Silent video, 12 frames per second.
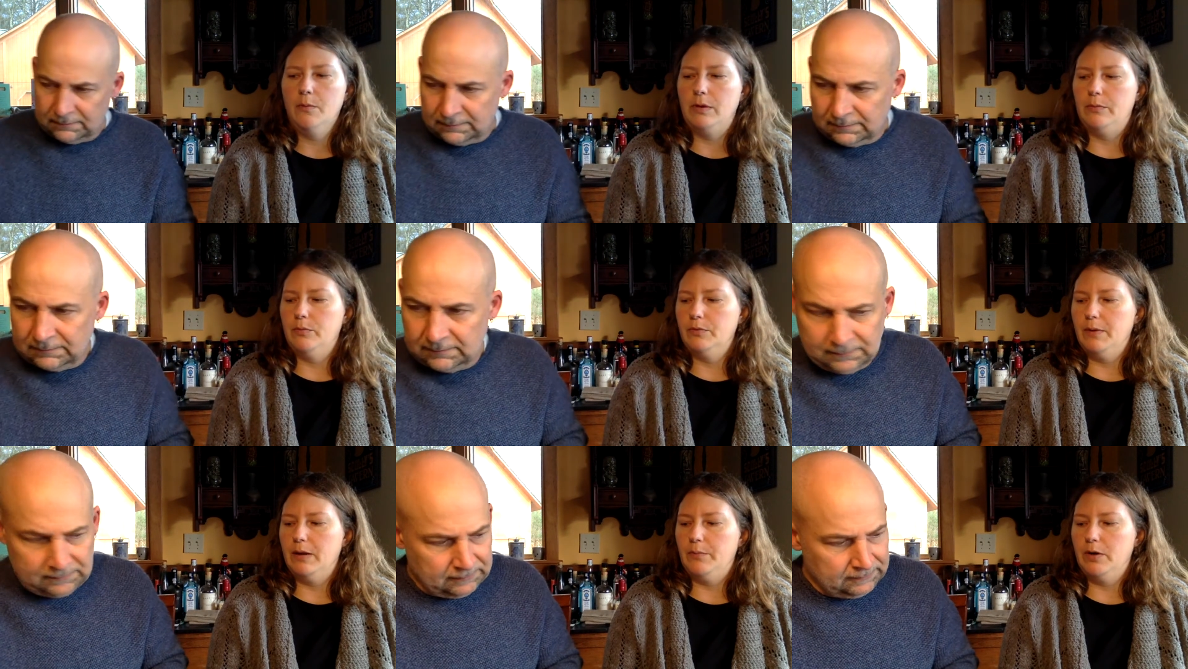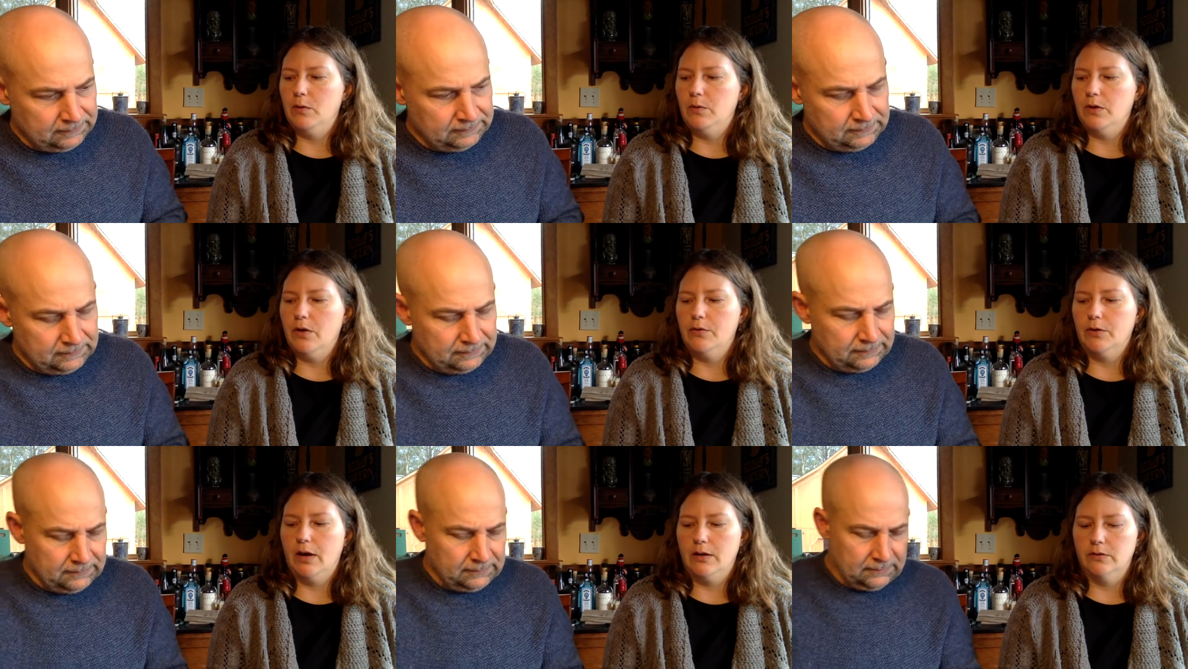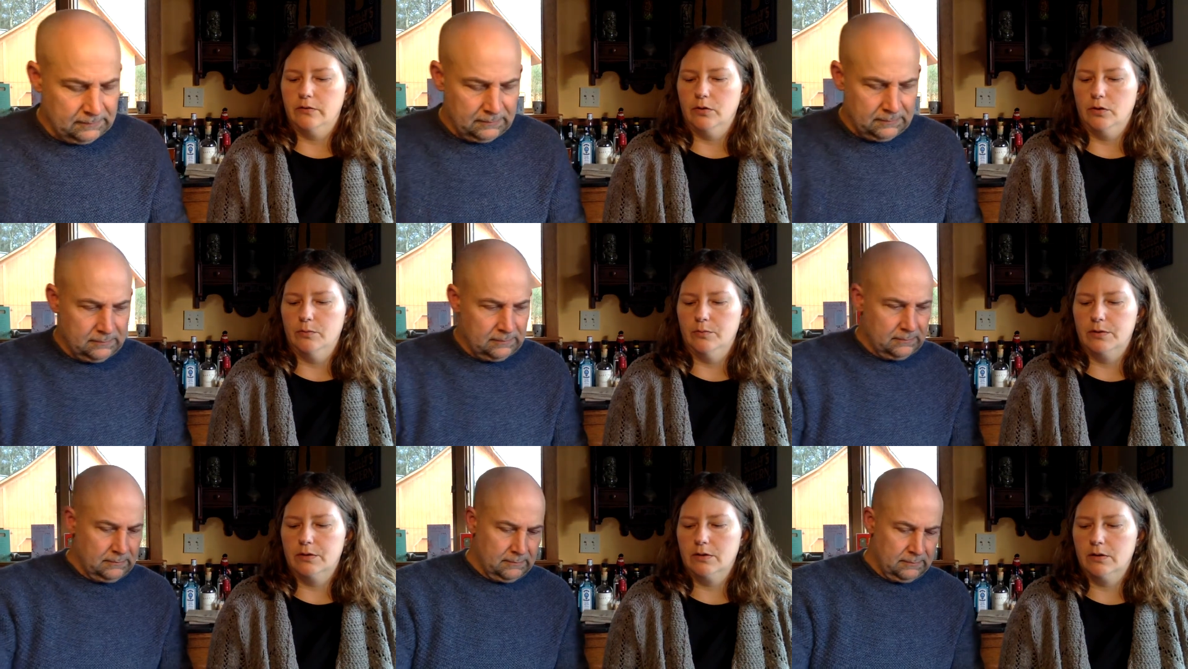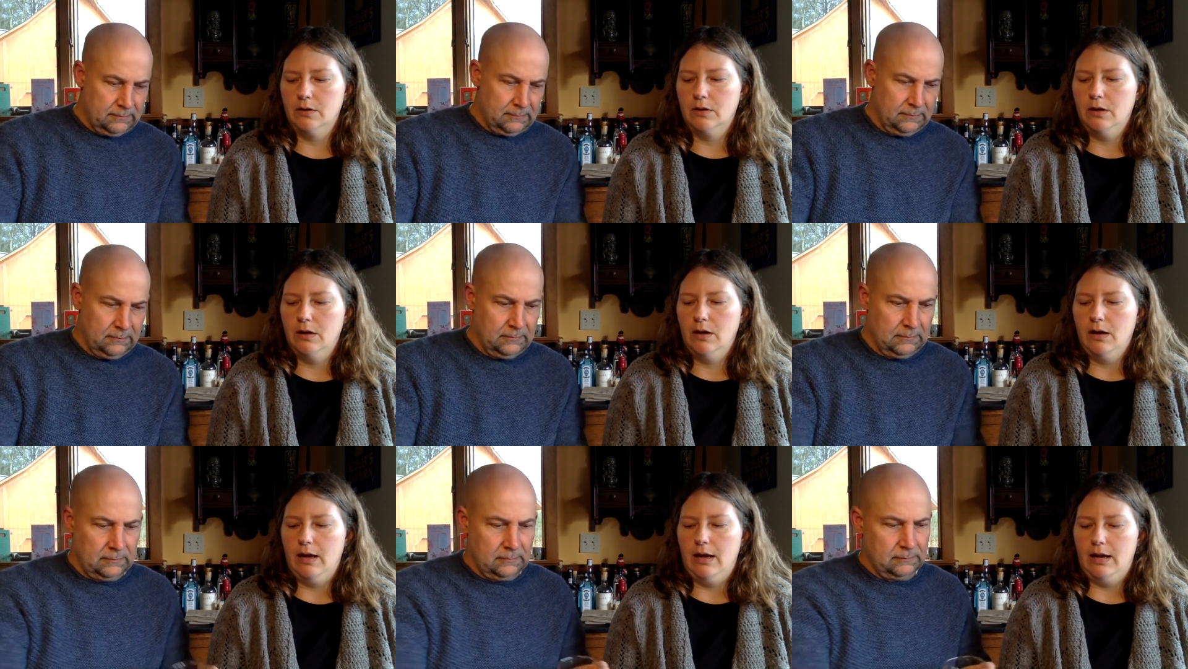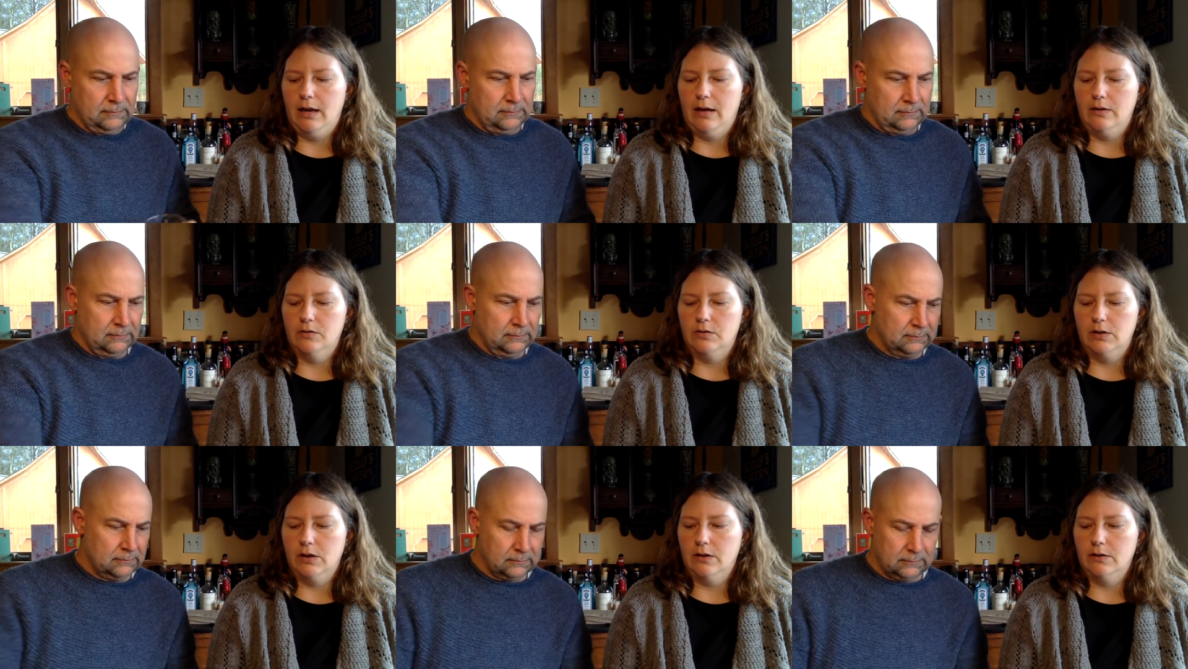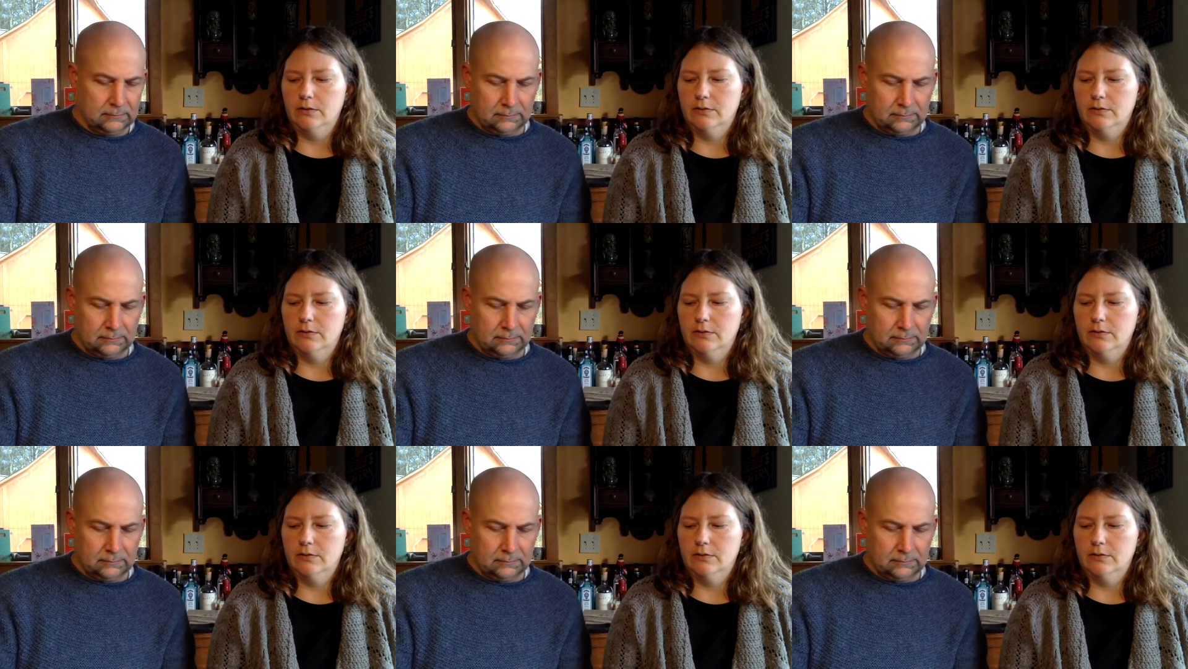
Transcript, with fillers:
Speaker 1: people would make beer with other kinds of herbs, and uh,